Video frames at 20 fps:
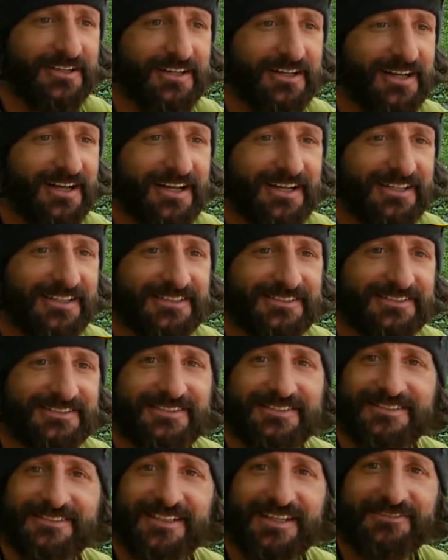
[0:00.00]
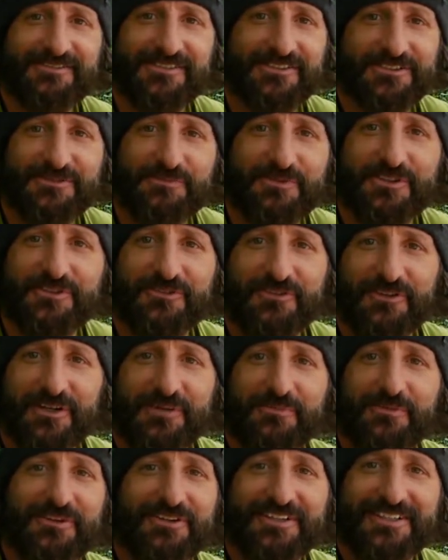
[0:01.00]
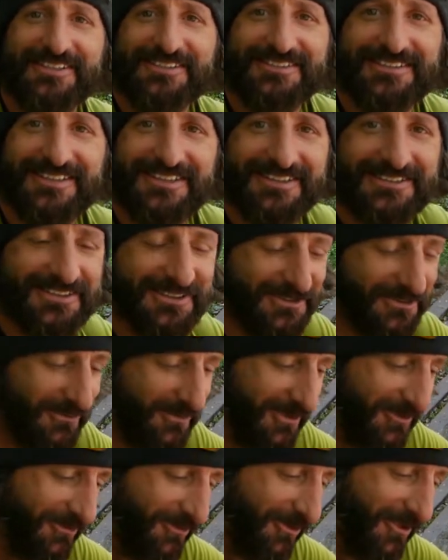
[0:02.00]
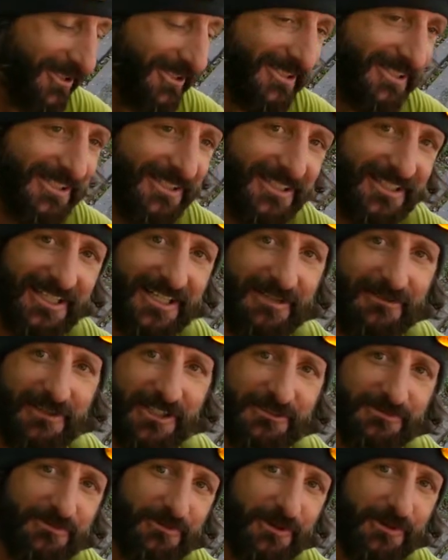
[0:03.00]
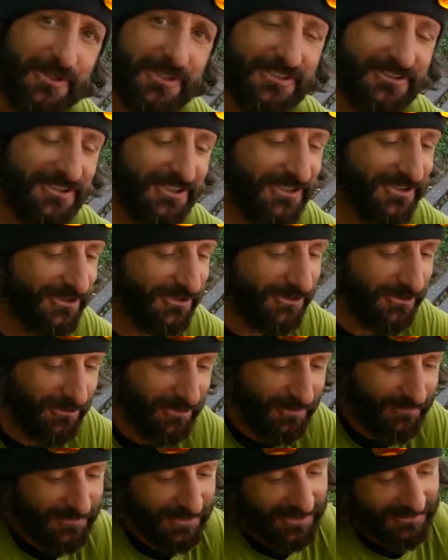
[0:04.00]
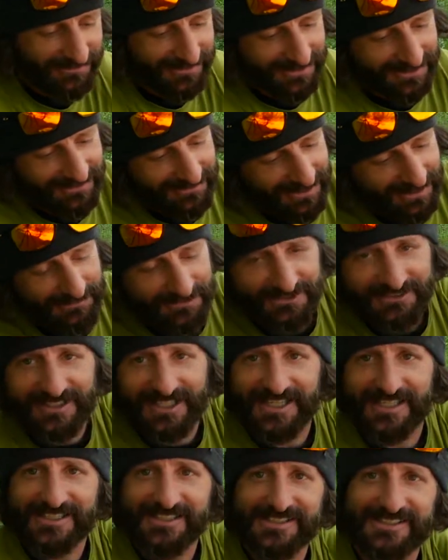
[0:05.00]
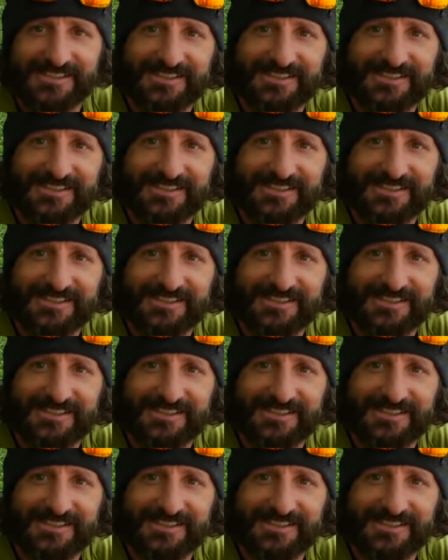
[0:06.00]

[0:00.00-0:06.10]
You just have to do it. It's beautiful and brilliant. I guess that's a word for it. Anyways, before we continue the tour up there, we're going to grab a snack.